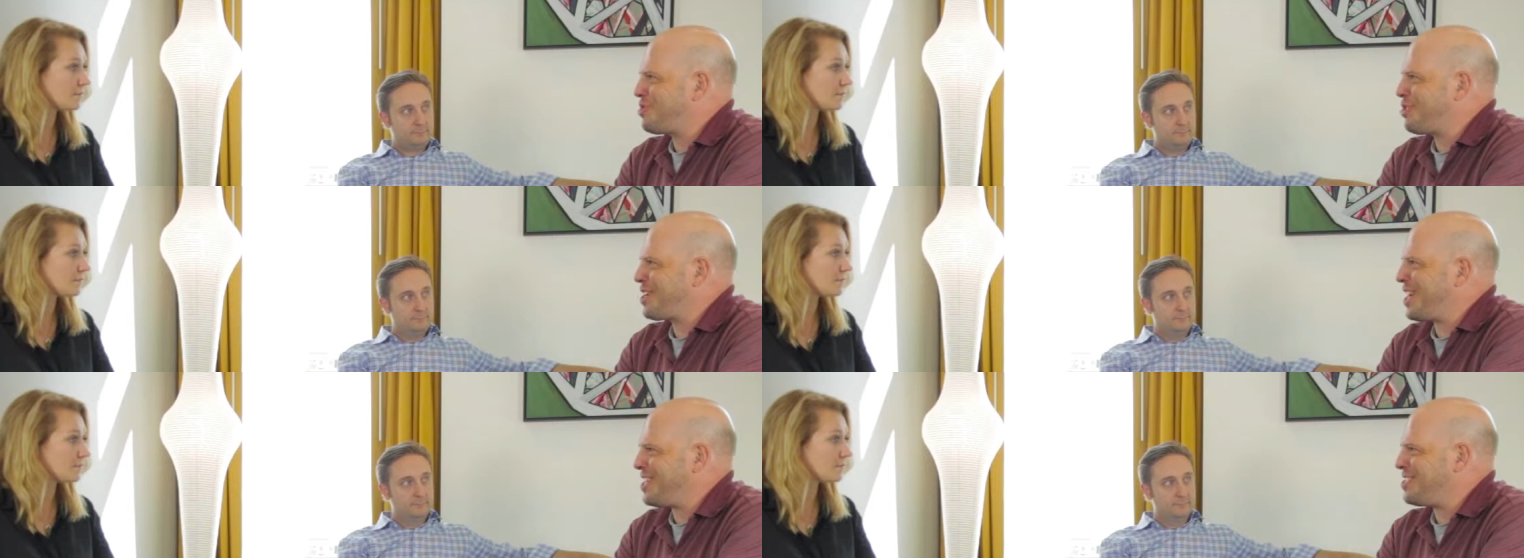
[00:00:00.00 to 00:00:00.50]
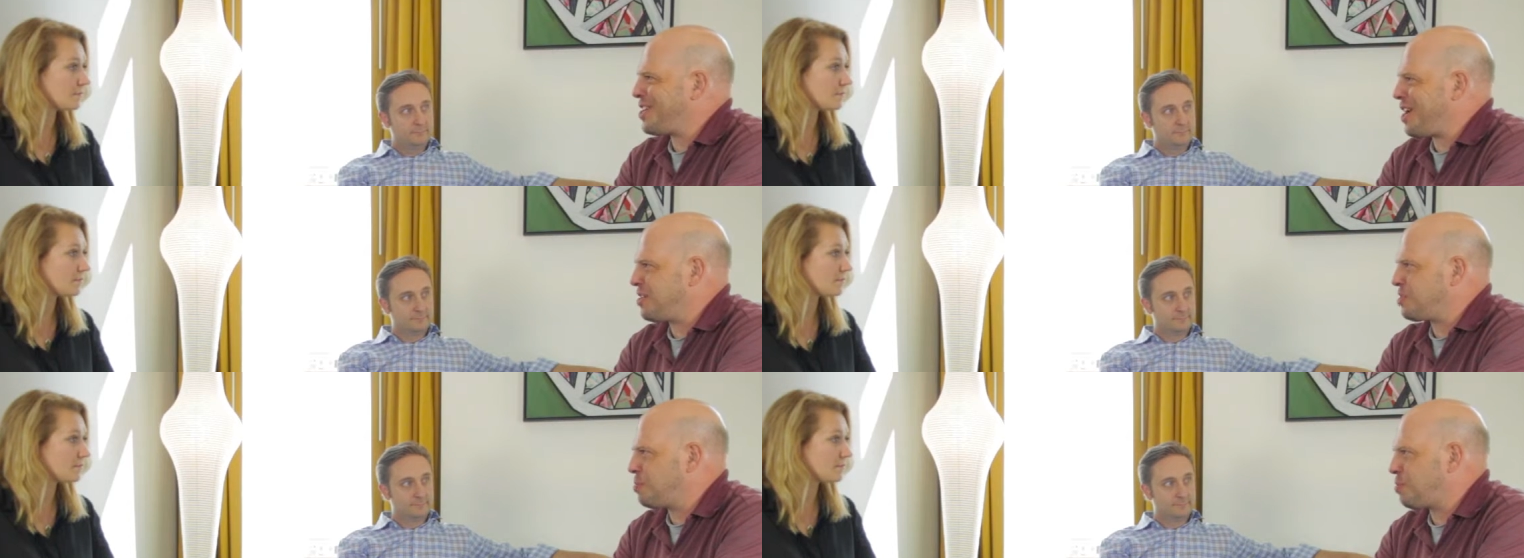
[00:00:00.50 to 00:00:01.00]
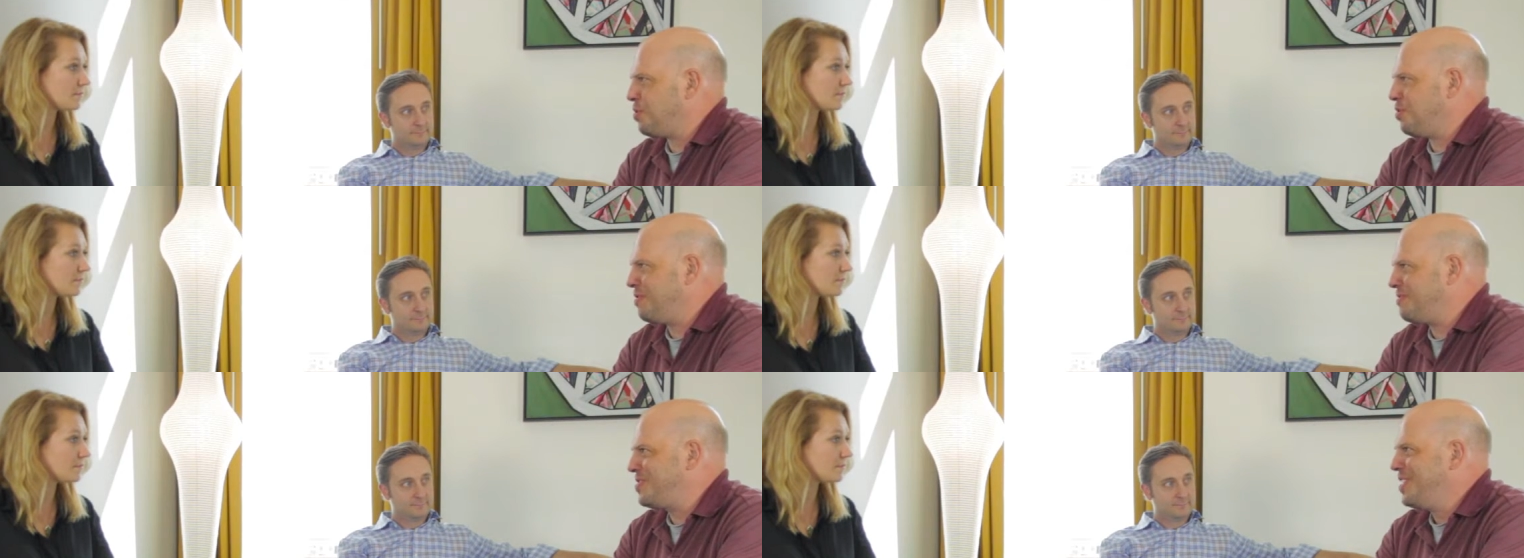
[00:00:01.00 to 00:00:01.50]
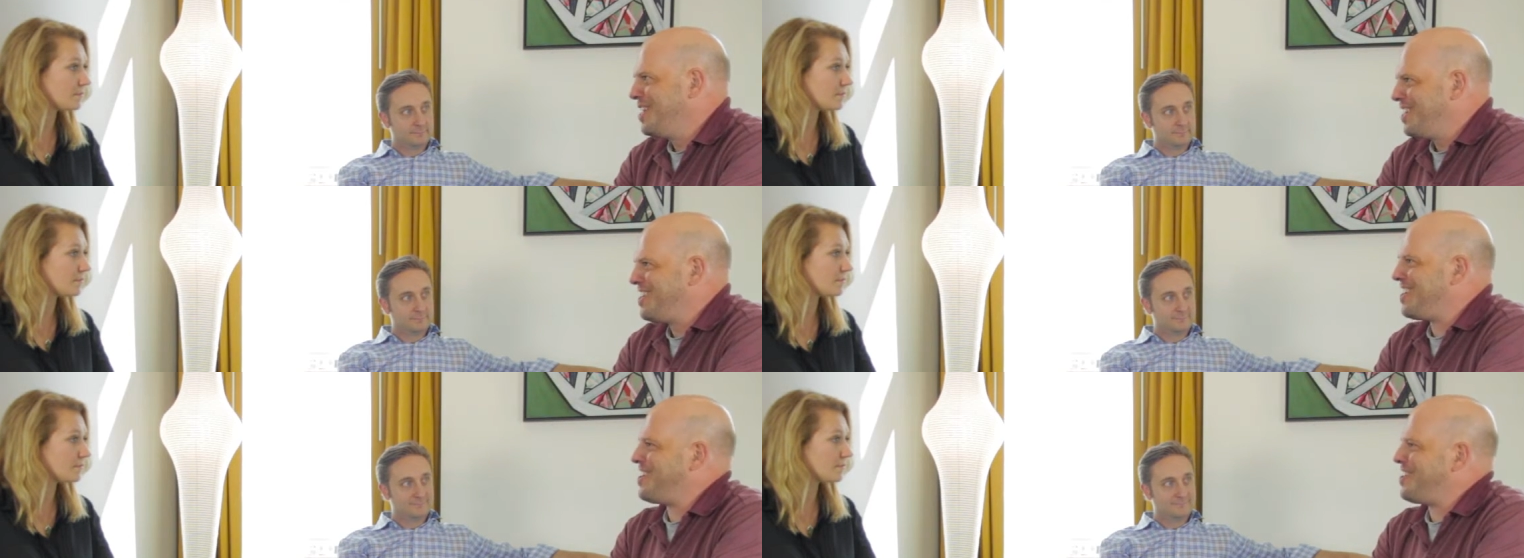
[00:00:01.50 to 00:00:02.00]
Speaker 1: sure Cady Childs approves.
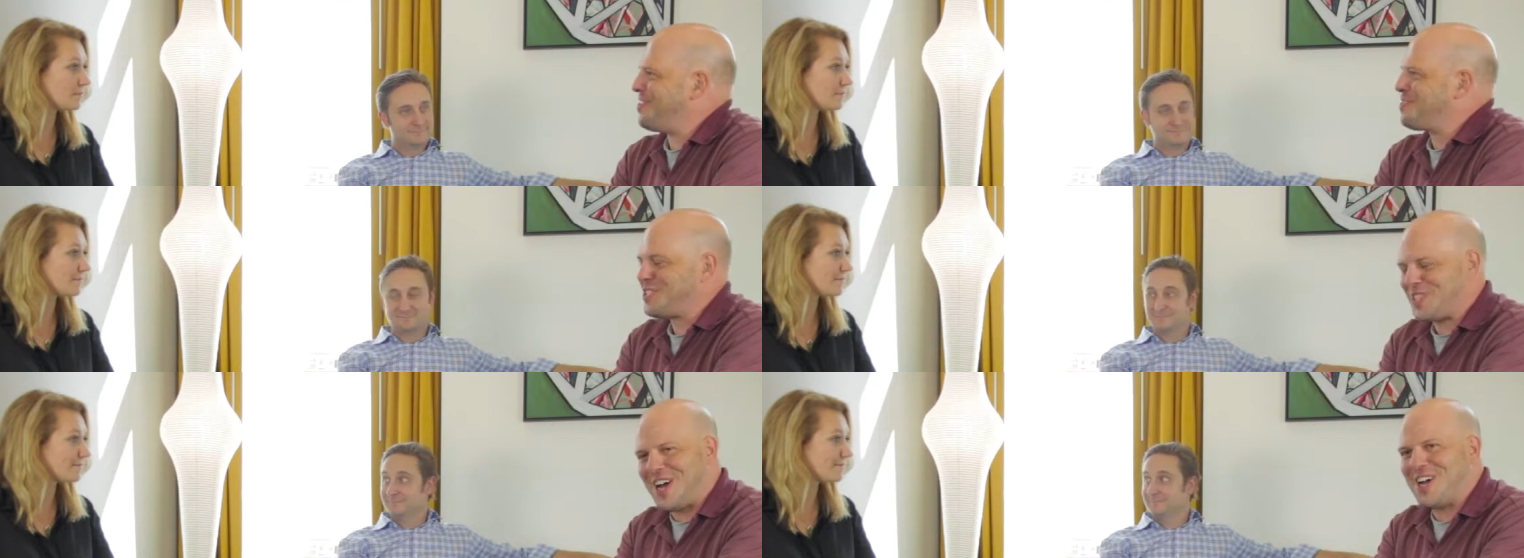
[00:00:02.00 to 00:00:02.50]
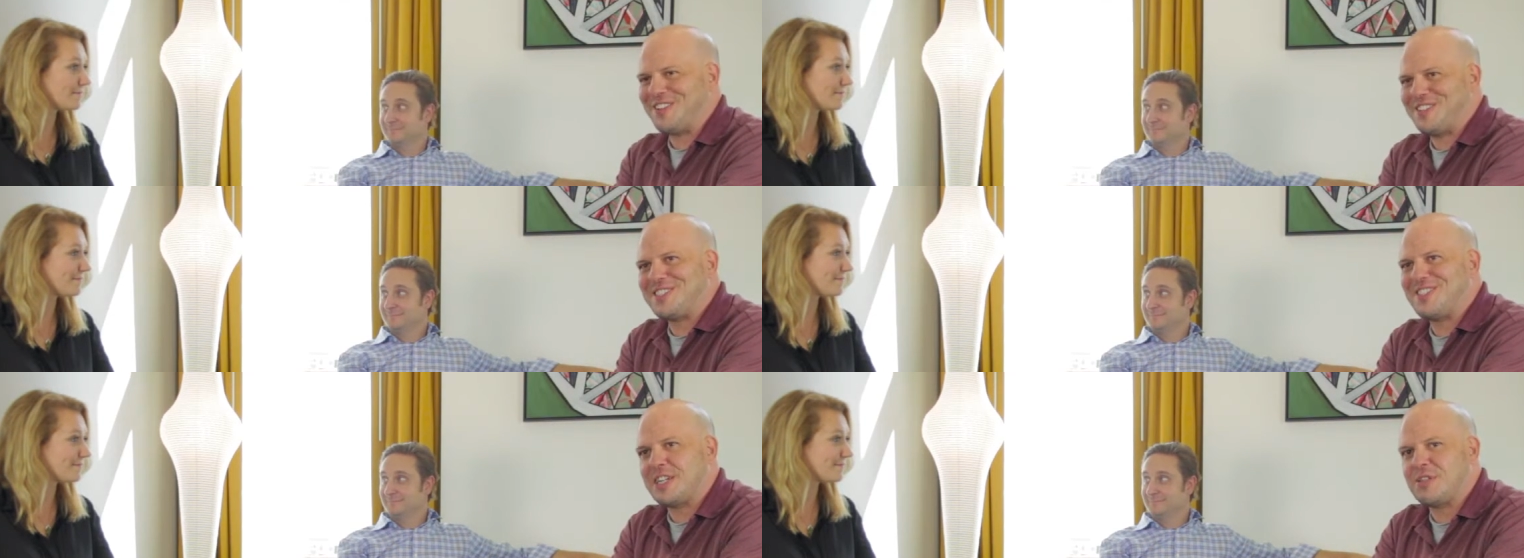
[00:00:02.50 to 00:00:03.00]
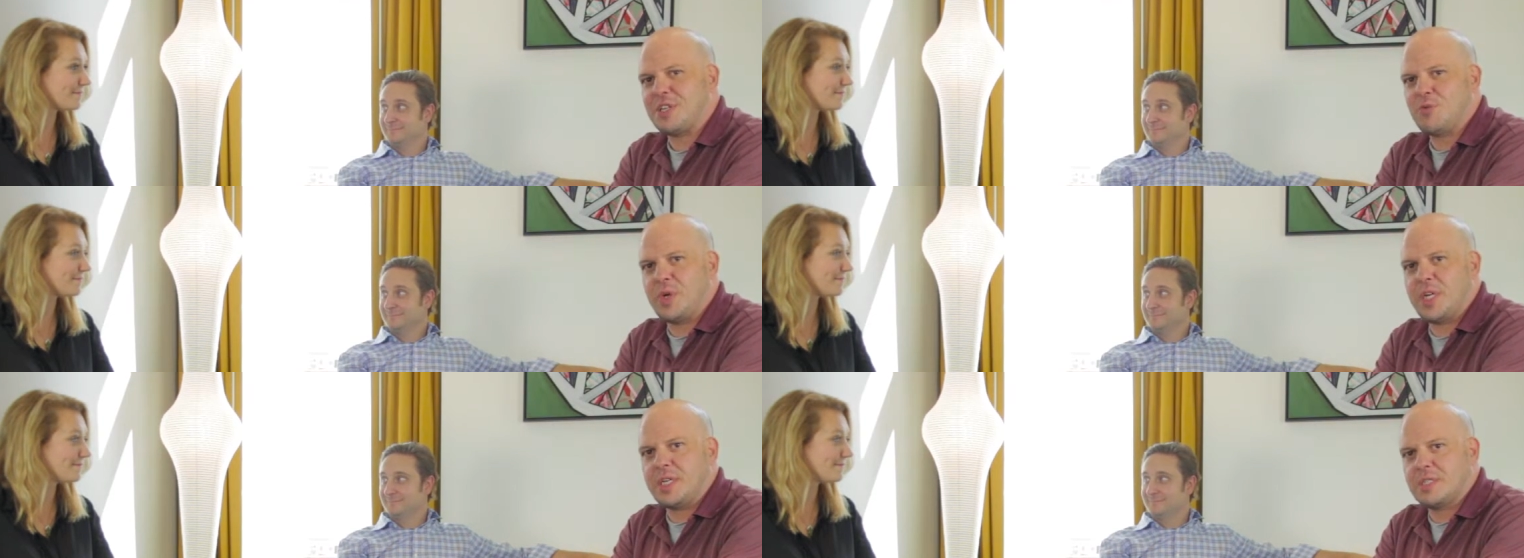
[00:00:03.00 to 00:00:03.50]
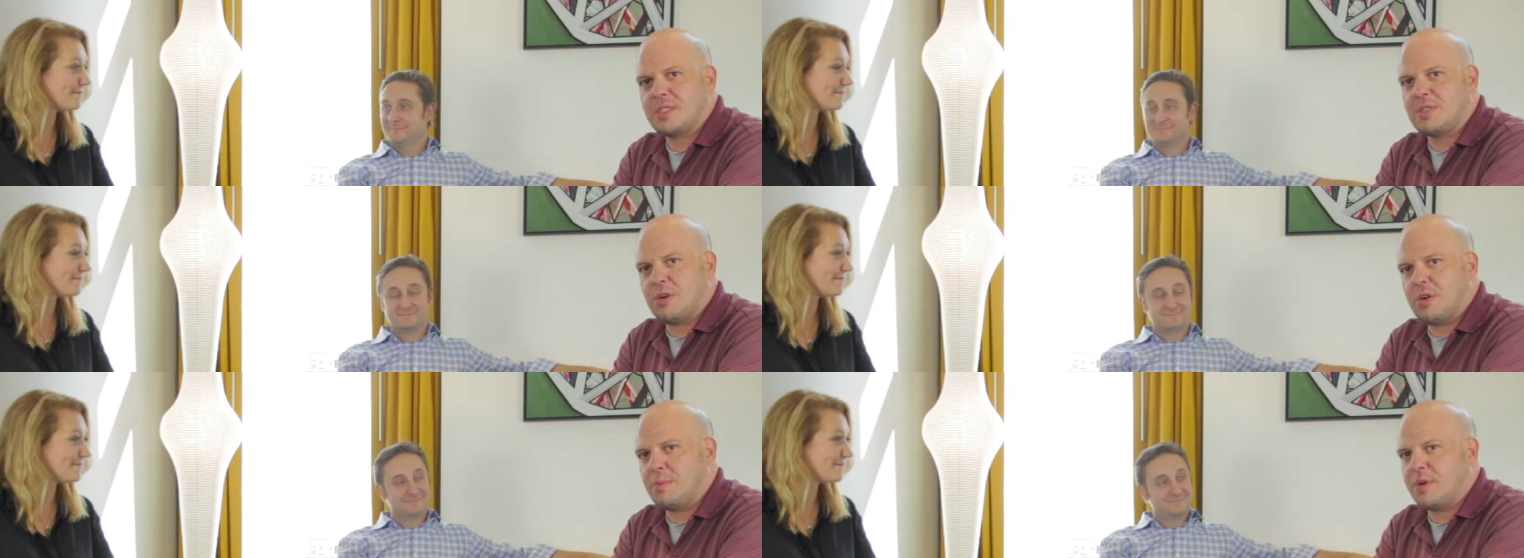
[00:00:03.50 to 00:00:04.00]
You know, stylistically, we as
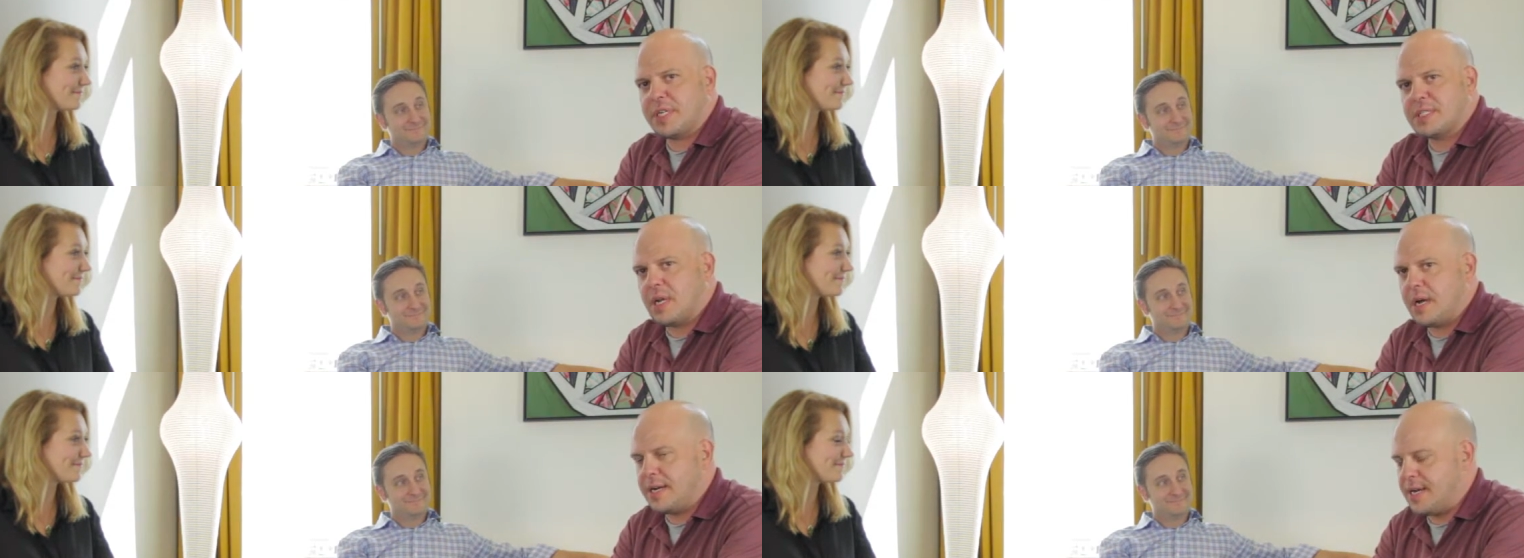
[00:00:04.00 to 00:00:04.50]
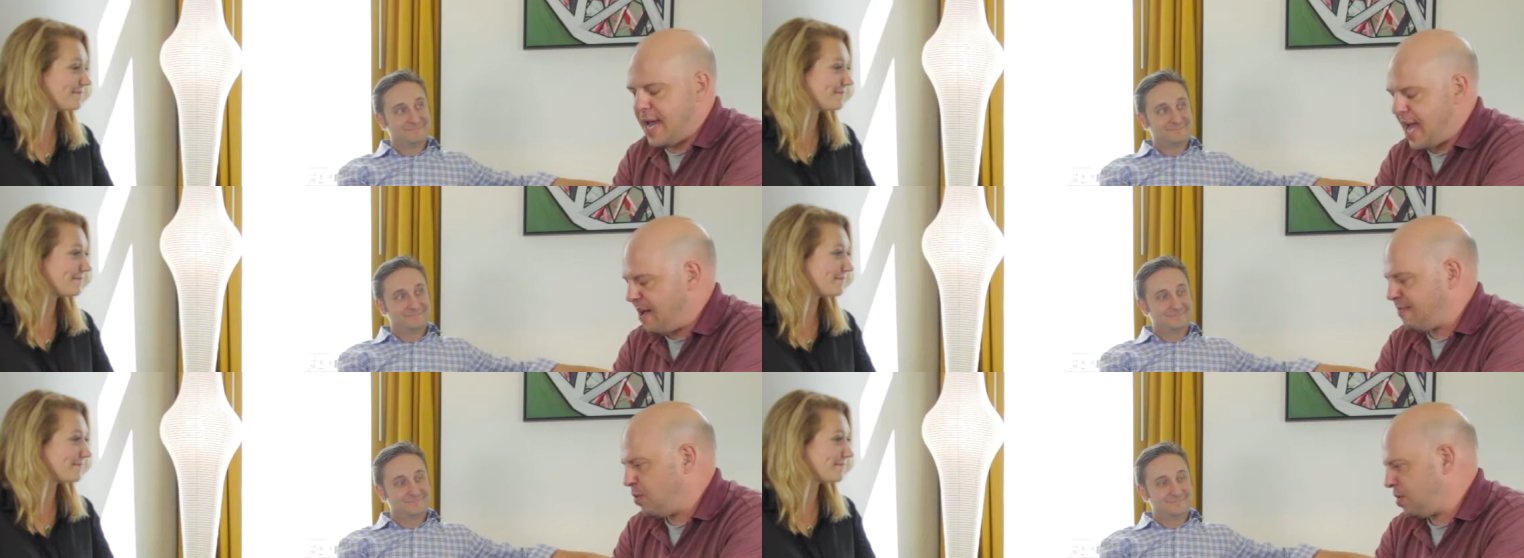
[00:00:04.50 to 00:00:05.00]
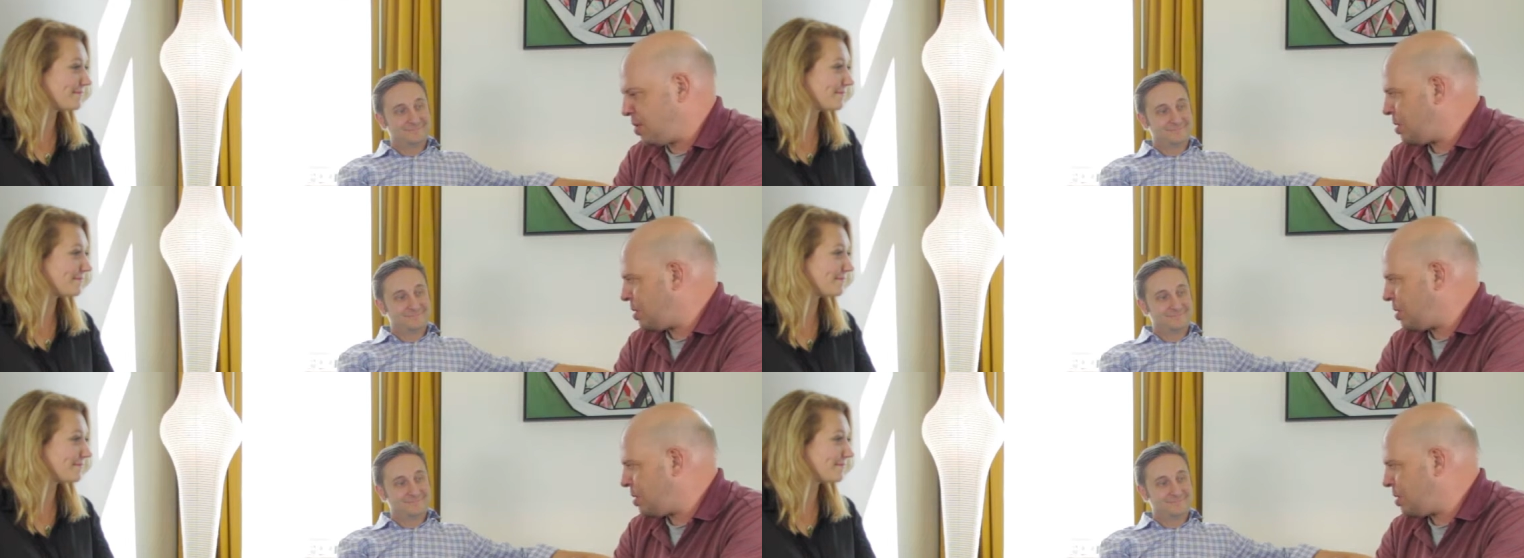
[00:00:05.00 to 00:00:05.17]
Durham are excited to have you in the